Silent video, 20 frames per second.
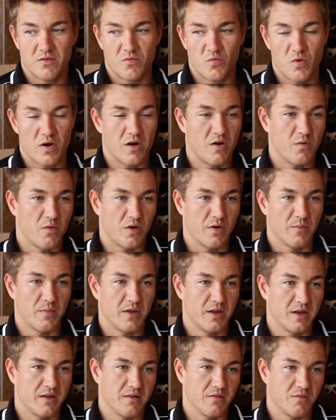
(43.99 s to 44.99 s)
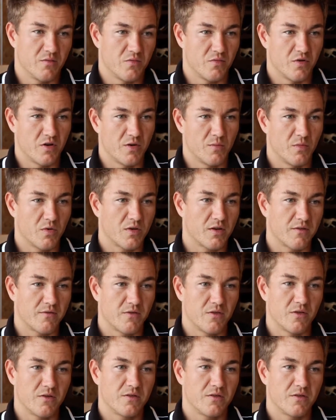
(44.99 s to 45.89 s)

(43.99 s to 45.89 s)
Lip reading: where I want to be and what I'm looking for.